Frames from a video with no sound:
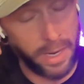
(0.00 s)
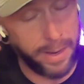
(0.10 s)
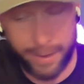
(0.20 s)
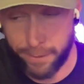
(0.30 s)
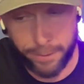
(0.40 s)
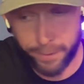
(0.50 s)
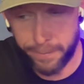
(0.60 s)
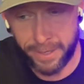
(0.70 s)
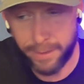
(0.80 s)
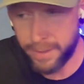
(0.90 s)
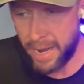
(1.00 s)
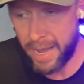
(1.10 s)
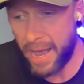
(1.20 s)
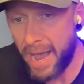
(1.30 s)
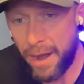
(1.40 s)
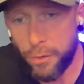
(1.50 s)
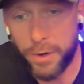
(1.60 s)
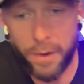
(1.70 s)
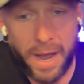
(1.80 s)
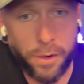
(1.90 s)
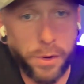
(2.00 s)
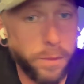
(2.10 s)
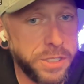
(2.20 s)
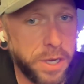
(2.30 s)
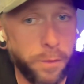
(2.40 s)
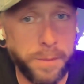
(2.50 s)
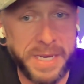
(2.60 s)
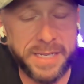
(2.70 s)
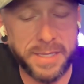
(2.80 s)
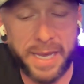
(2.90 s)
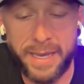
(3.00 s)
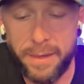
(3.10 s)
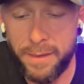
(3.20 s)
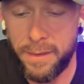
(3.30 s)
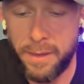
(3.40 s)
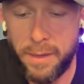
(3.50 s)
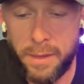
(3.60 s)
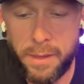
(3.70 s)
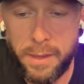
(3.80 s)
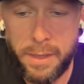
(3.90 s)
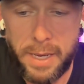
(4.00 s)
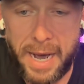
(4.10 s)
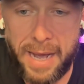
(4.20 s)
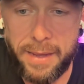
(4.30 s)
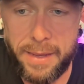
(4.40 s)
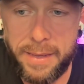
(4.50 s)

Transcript: I don't know, man. I don't know. I don't know what y'all want me to say. I